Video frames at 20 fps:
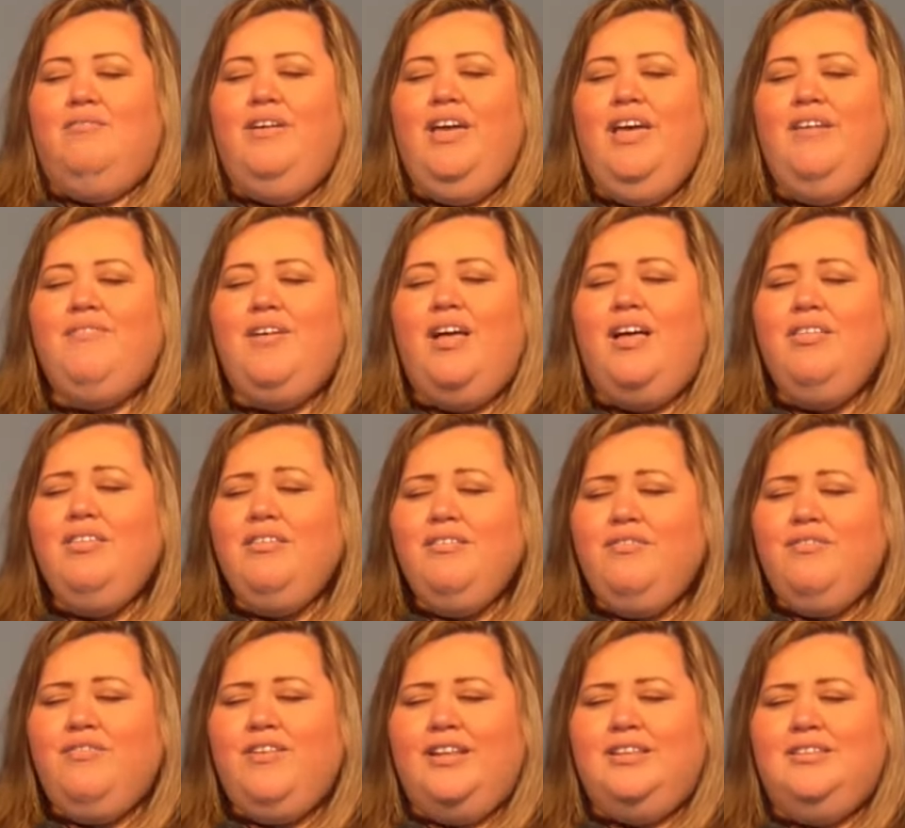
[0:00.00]
We have other
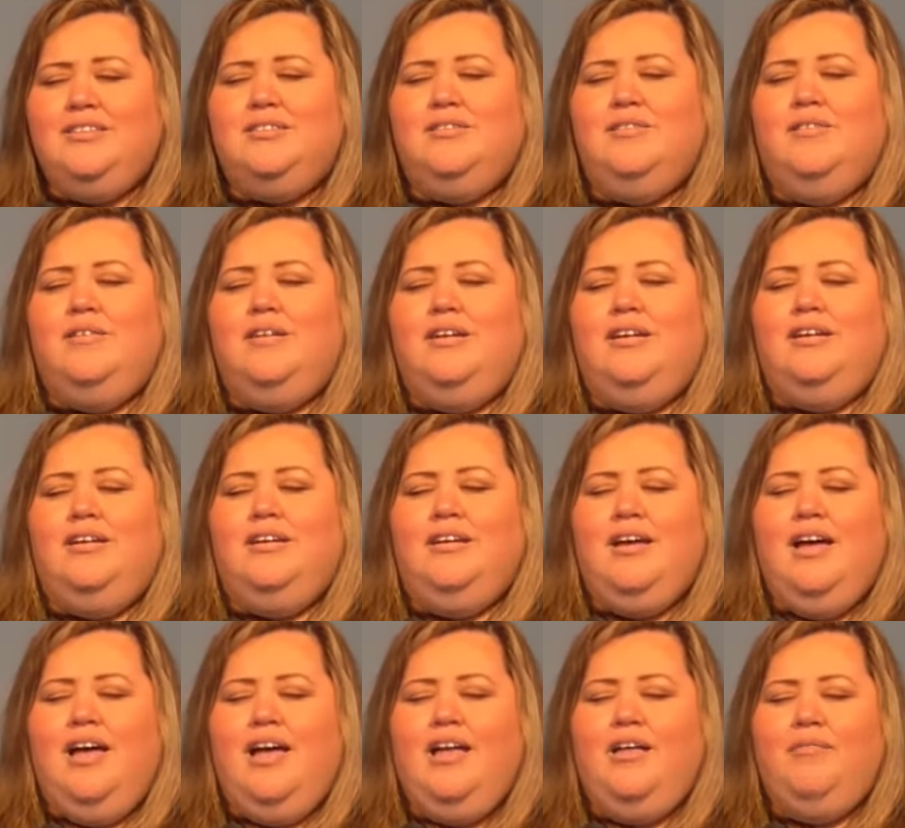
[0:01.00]
friends, Lord,
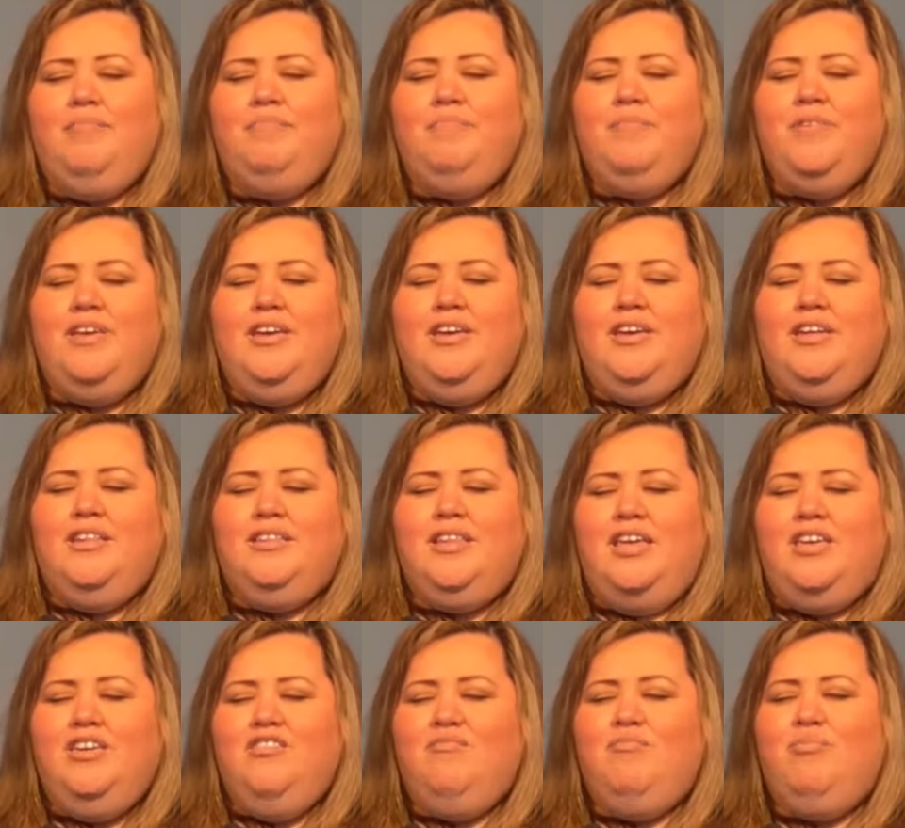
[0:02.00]

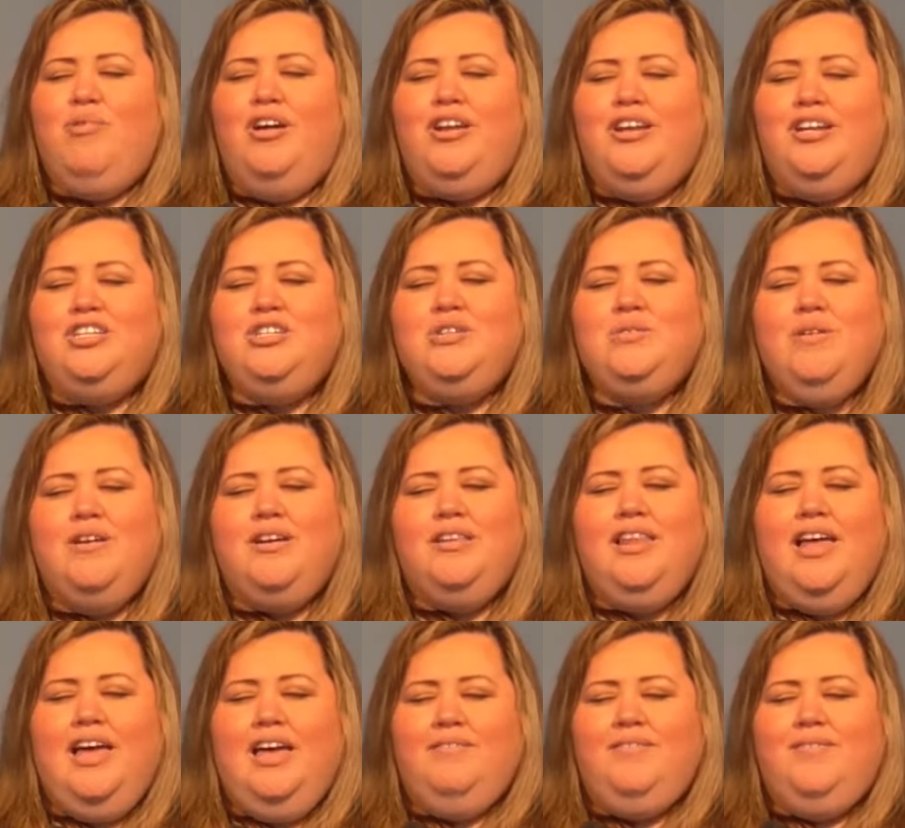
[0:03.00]
that you've brought into our
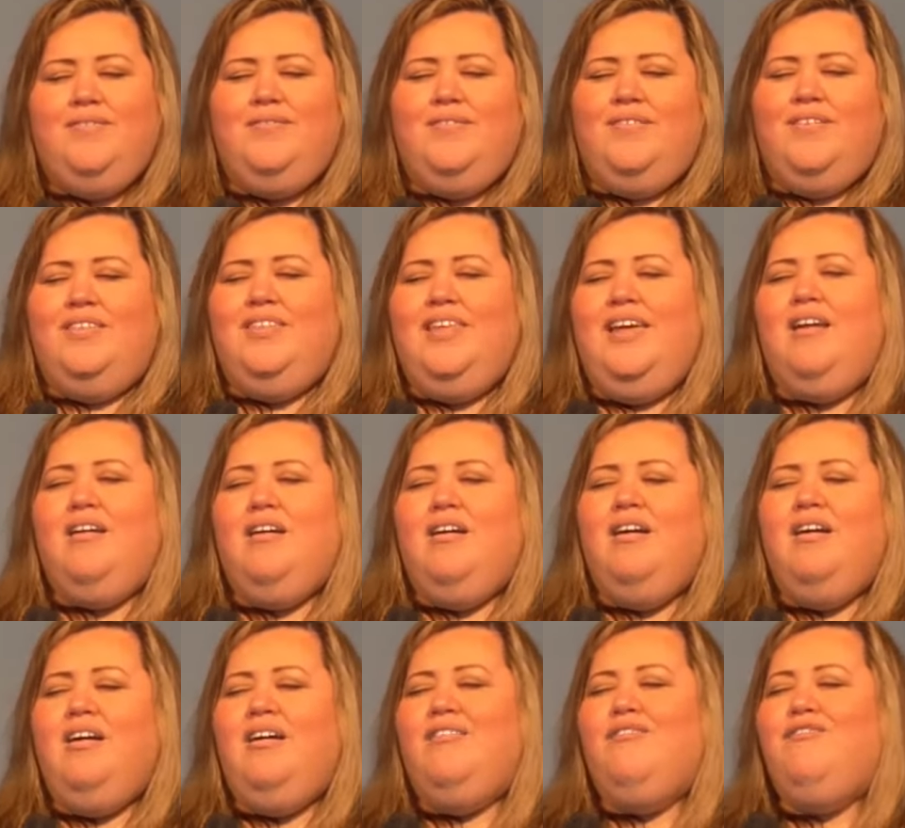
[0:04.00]
life that
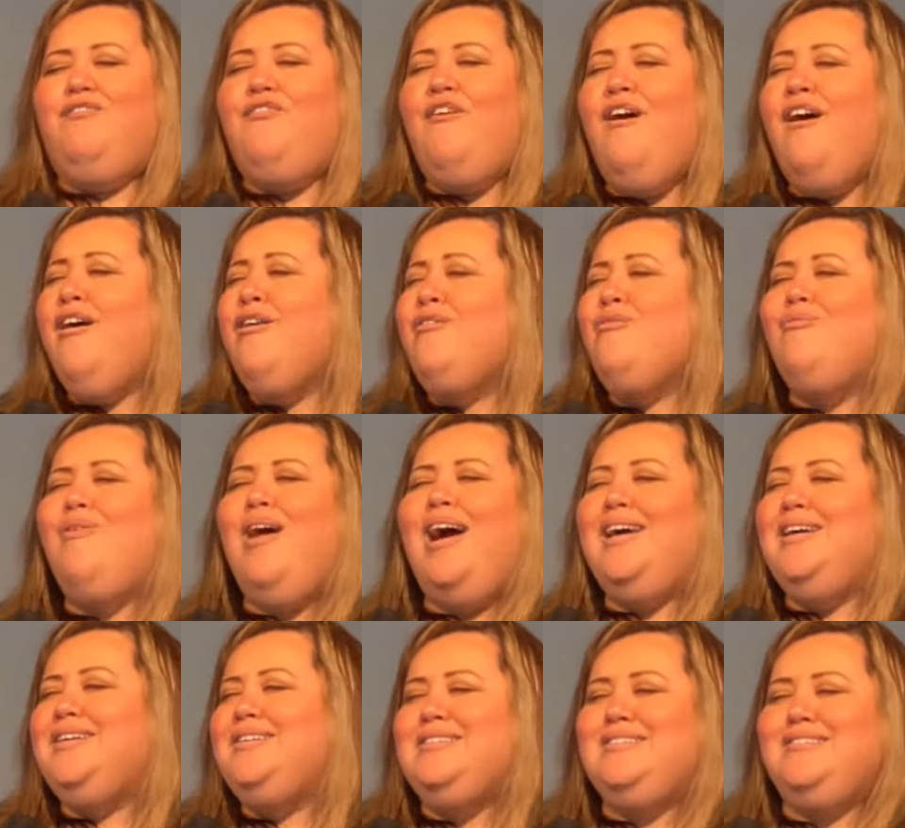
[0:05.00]
are far
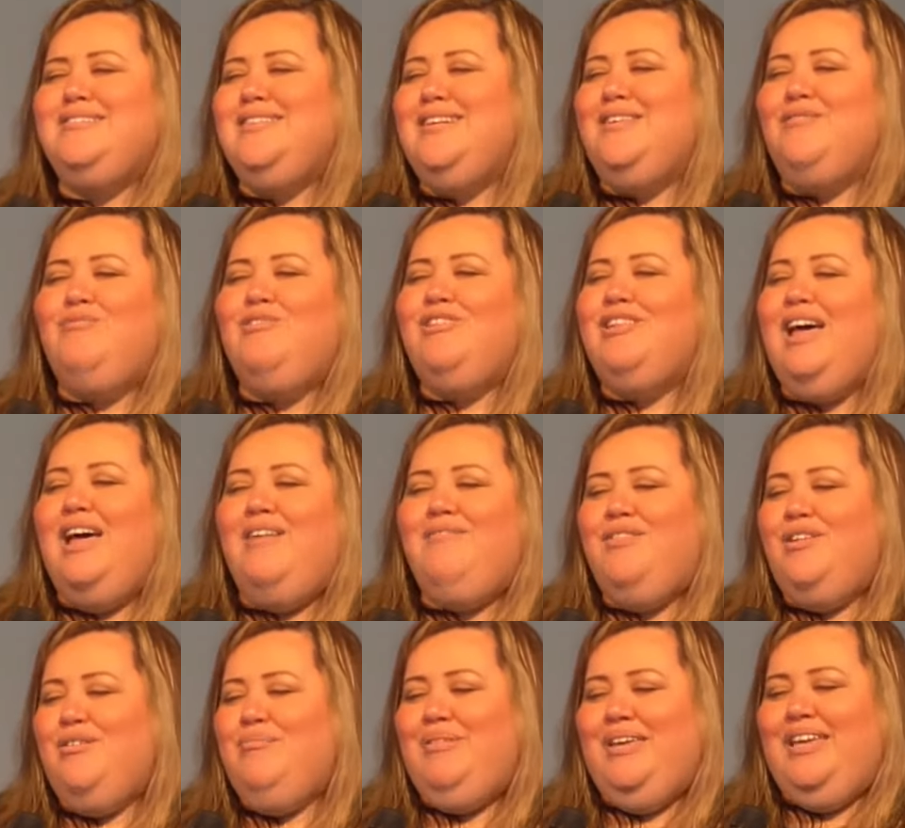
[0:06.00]
wiser than we'll ever